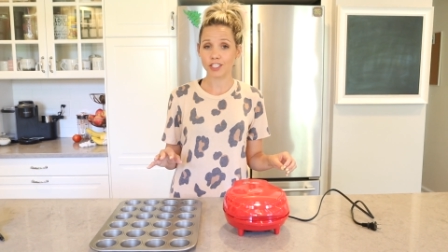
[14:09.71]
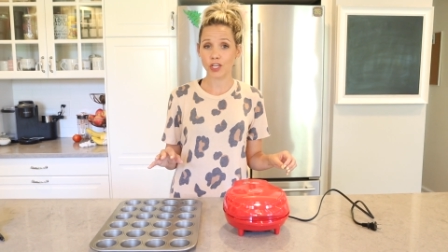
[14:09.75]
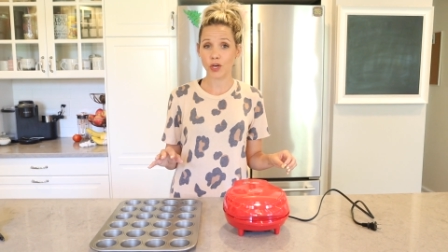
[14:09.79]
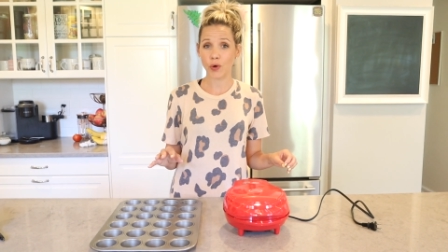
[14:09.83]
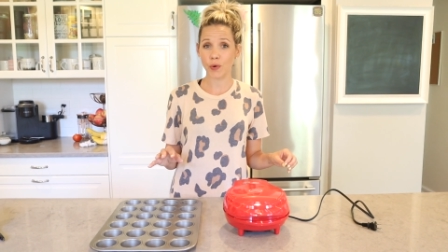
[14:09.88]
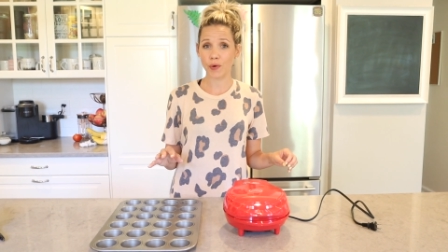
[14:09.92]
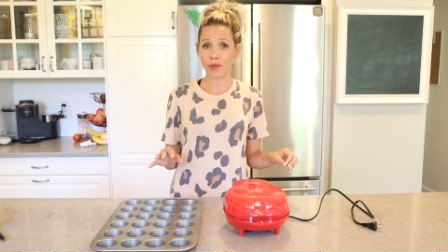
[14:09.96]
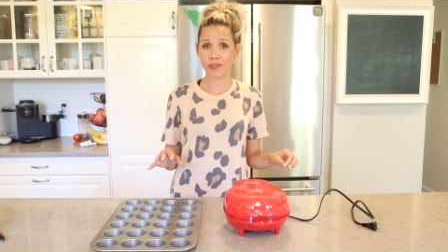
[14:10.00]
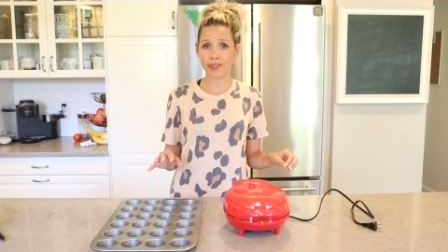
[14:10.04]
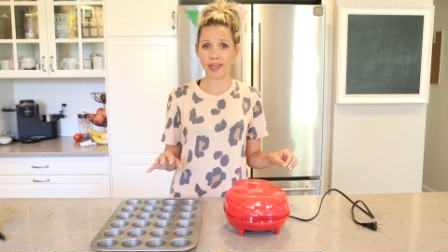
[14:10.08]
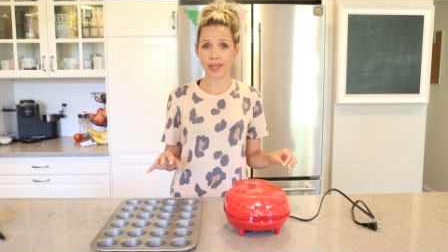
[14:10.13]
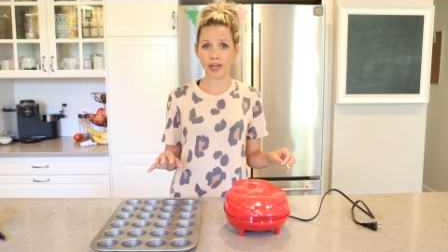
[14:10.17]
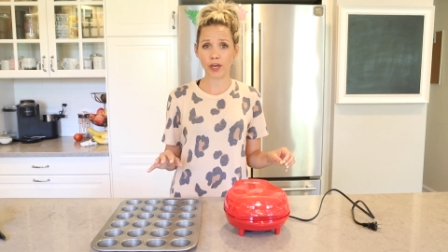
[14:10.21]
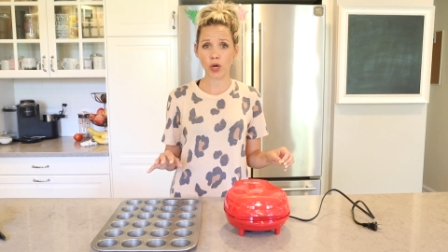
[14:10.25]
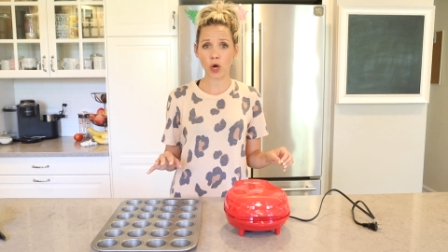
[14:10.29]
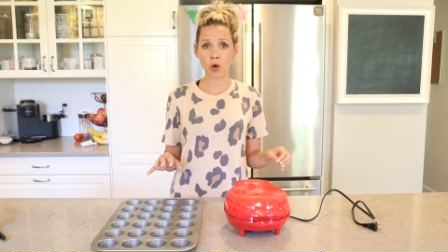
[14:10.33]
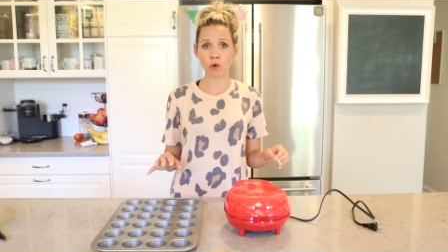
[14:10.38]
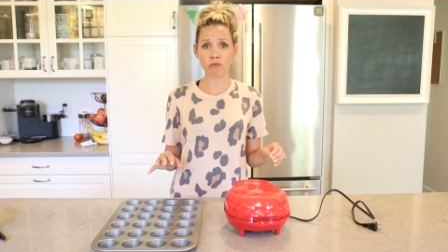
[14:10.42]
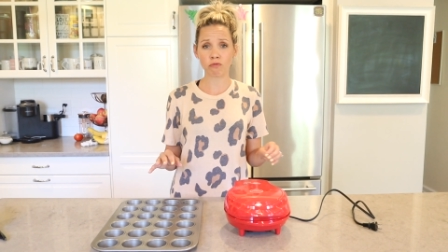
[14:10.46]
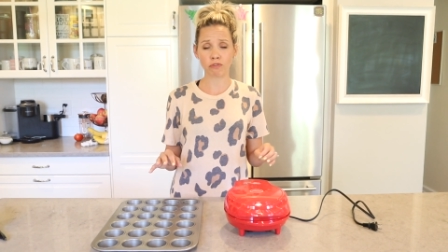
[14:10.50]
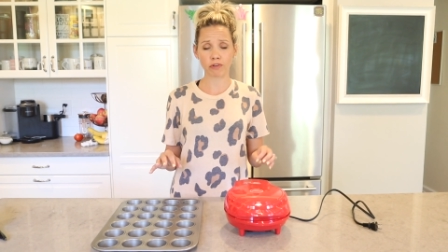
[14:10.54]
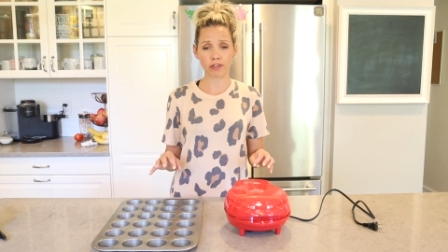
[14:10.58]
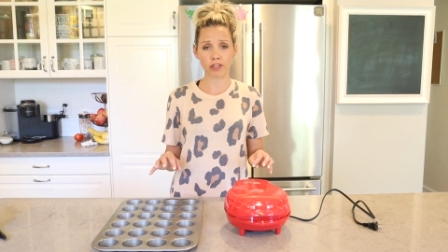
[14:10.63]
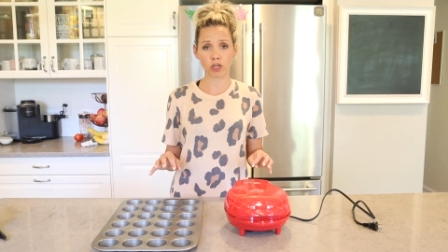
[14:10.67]
So they
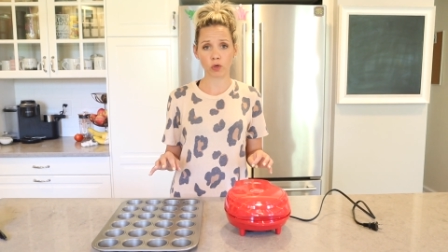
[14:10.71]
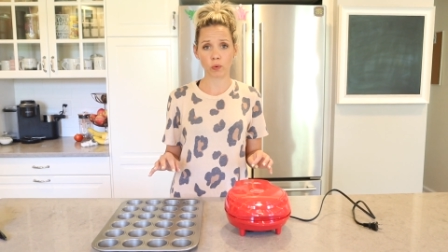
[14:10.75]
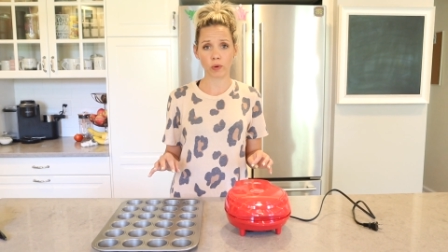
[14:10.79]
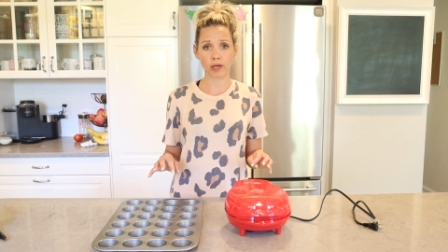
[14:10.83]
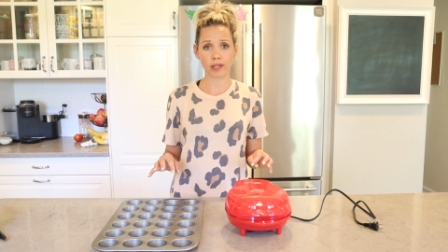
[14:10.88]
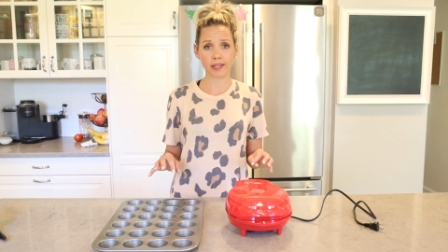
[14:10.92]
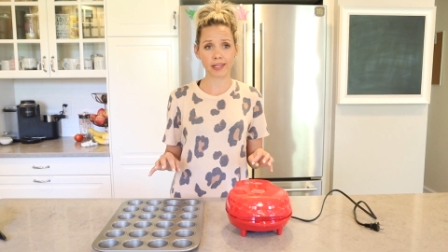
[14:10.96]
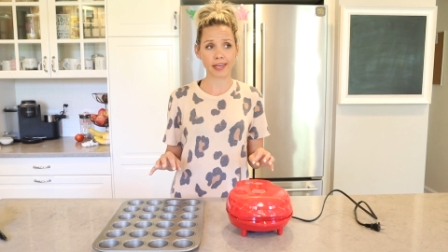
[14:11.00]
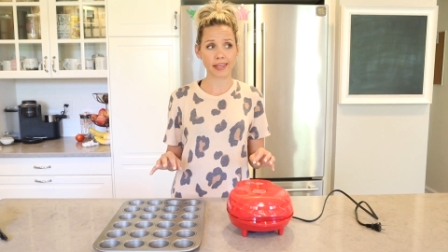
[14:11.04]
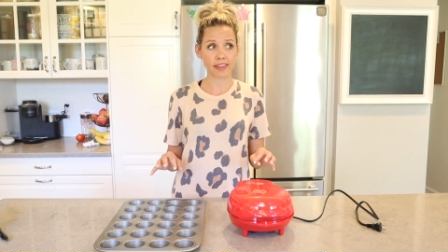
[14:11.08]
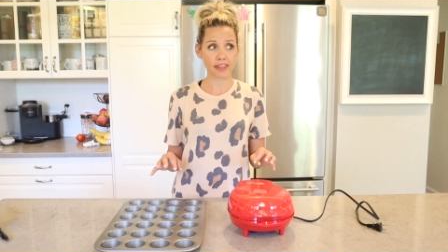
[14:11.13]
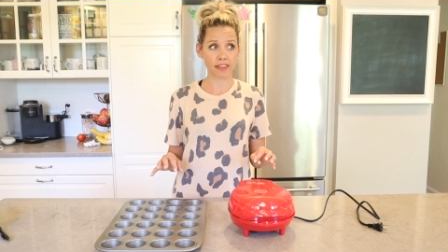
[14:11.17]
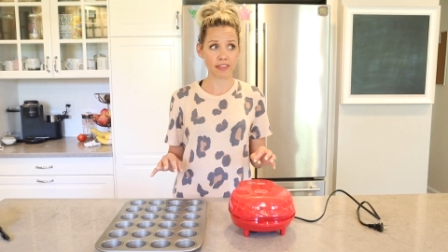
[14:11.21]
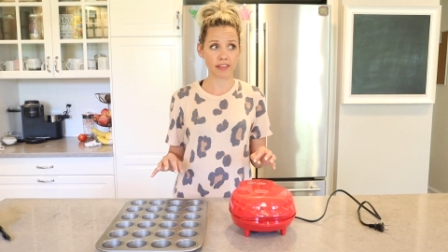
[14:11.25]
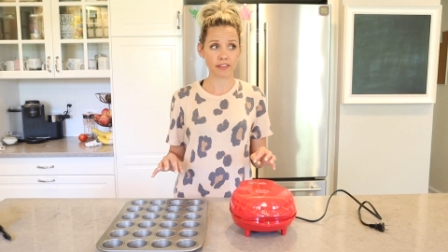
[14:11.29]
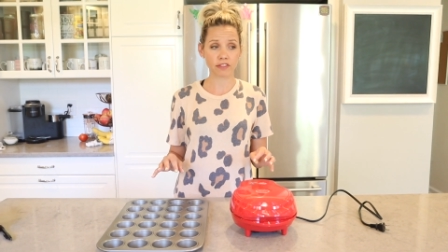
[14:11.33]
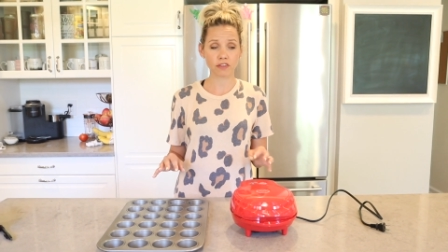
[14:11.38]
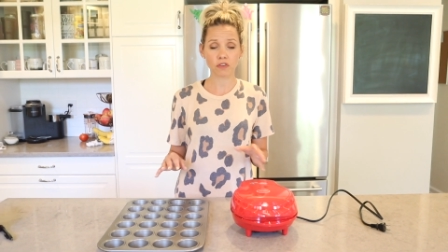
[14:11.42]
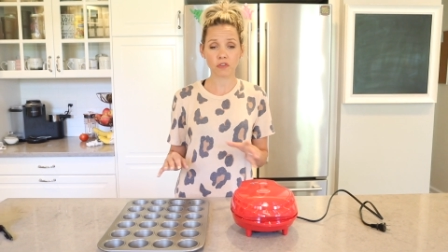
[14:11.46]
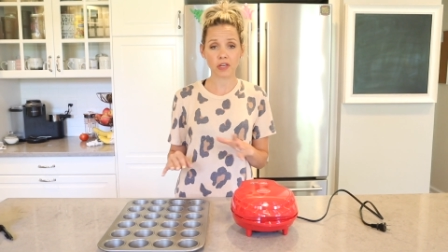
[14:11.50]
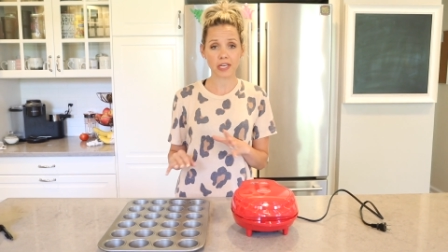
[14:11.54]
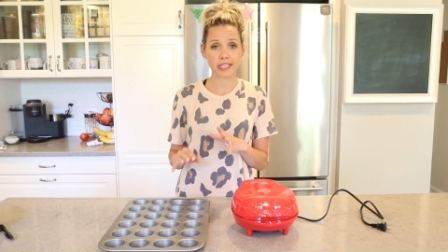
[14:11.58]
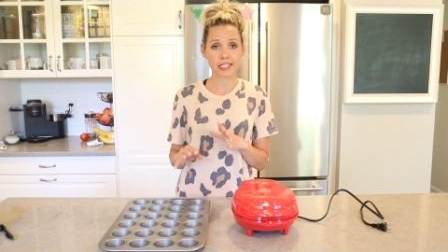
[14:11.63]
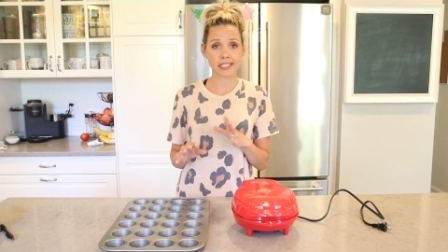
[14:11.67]
go really quickly and I
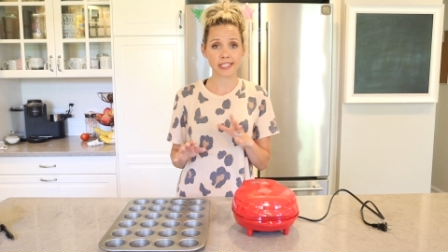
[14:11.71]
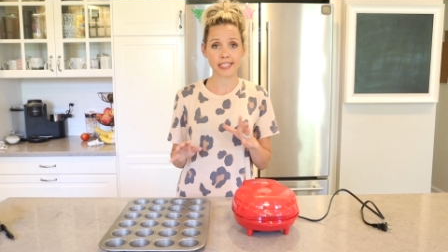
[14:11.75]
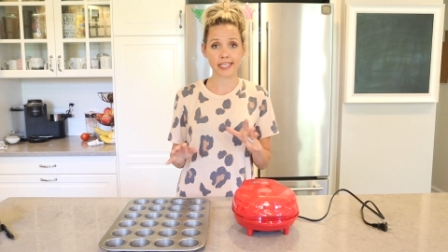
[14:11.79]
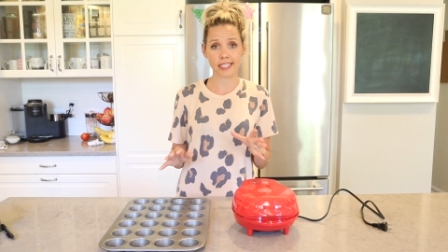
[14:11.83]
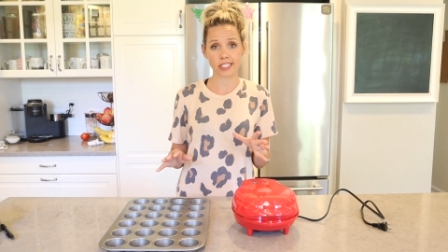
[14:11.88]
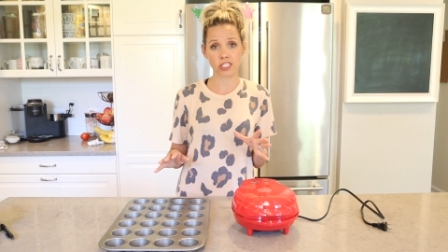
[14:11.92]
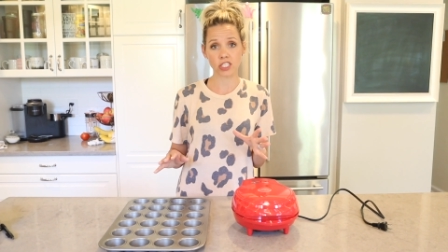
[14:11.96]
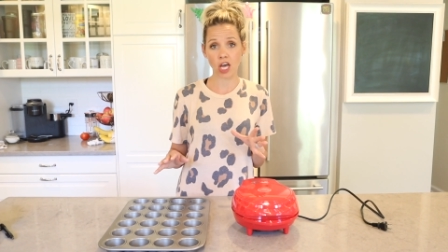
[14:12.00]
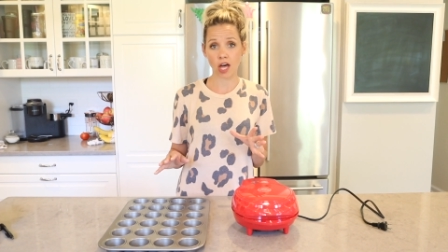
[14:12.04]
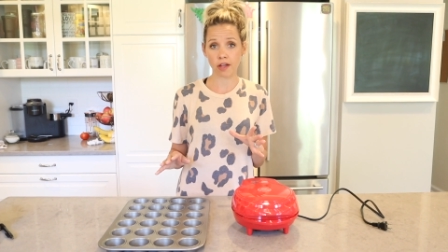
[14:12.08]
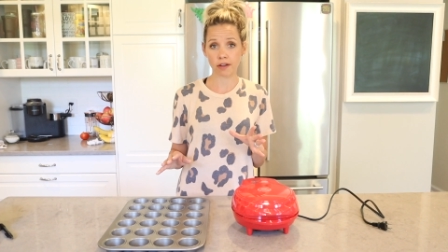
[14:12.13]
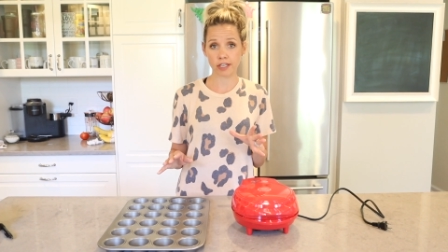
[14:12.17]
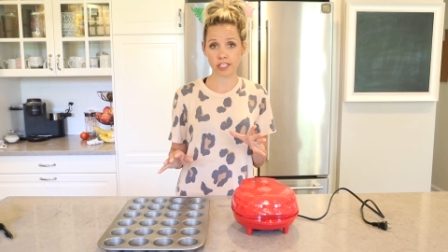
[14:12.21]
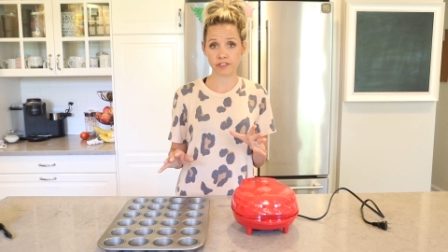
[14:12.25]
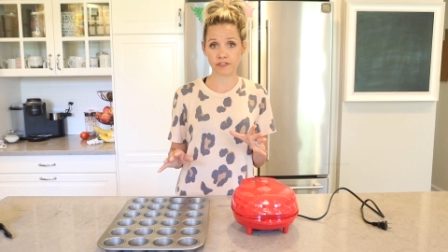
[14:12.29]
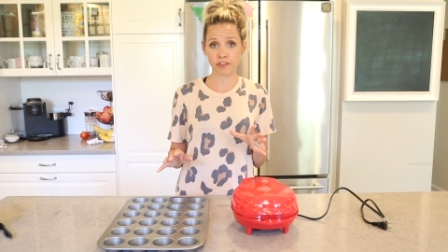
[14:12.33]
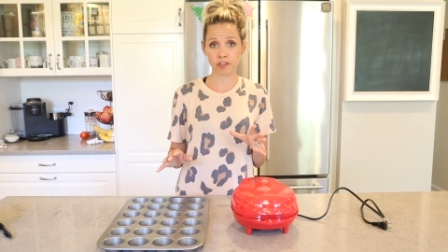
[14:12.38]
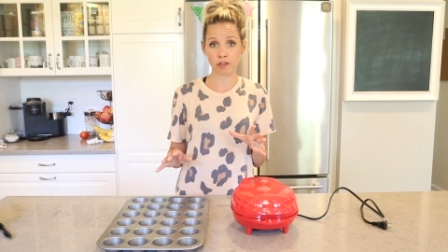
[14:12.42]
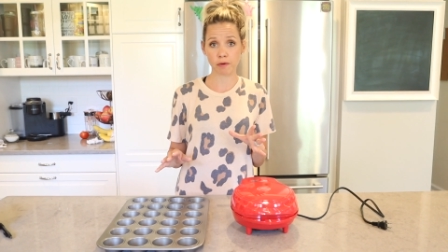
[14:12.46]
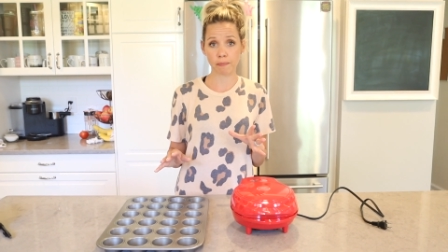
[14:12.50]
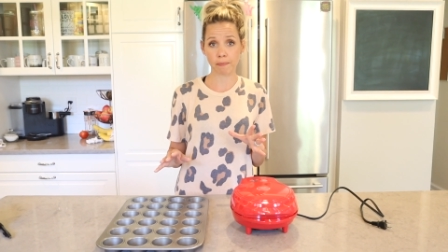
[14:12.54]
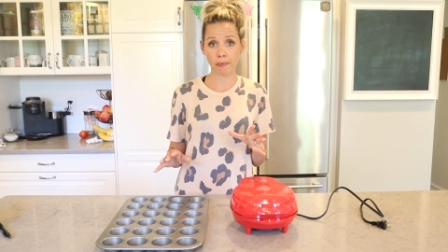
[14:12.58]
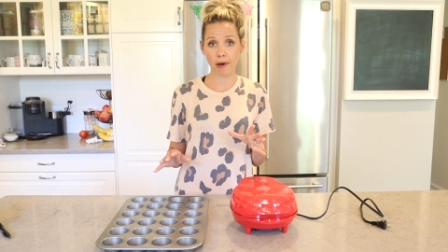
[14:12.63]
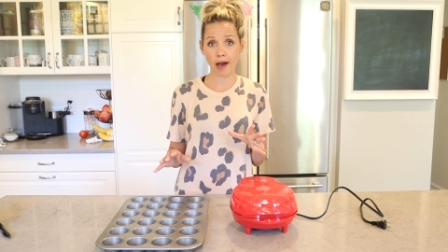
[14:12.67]
think they're like $6
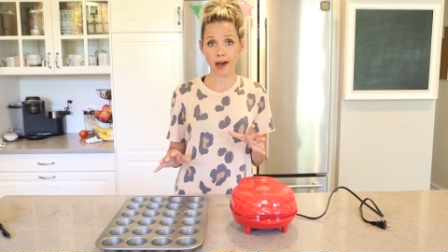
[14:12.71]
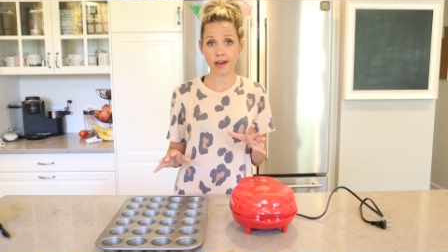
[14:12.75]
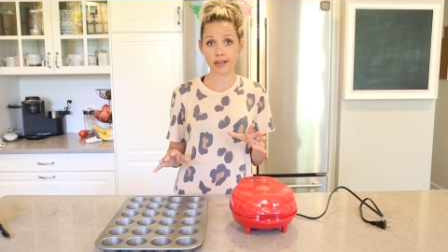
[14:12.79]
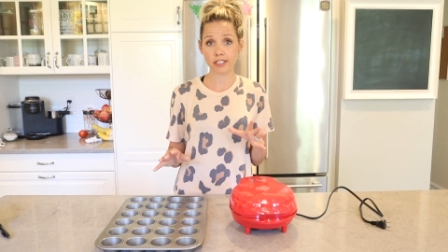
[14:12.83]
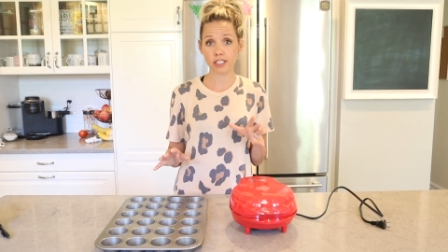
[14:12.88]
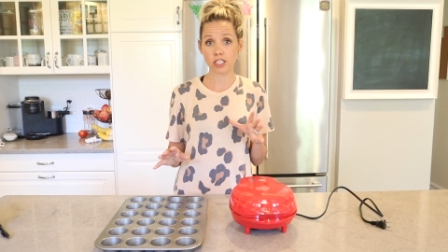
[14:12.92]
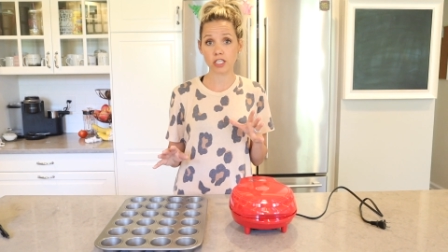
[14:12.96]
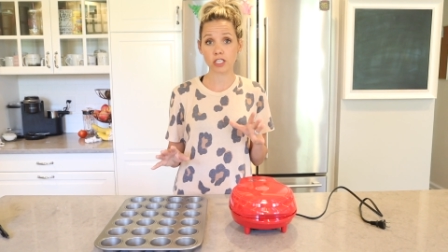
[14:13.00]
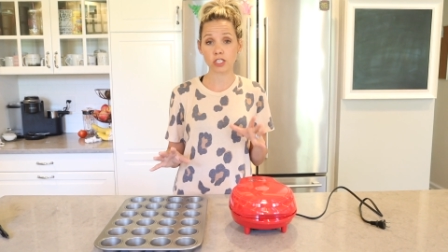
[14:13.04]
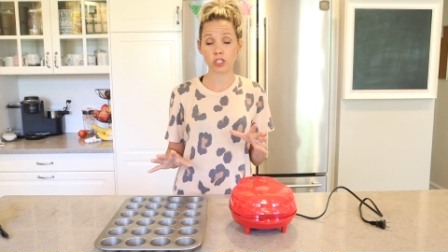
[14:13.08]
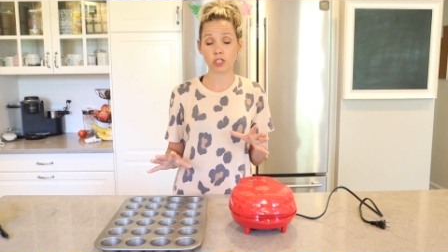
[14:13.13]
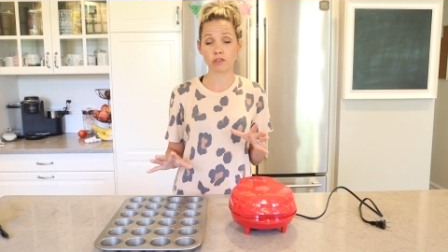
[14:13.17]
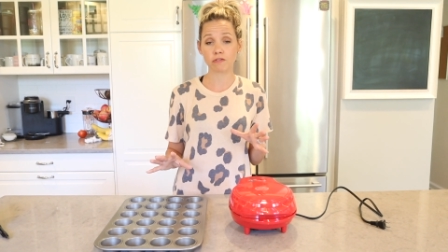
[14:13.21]
for the box.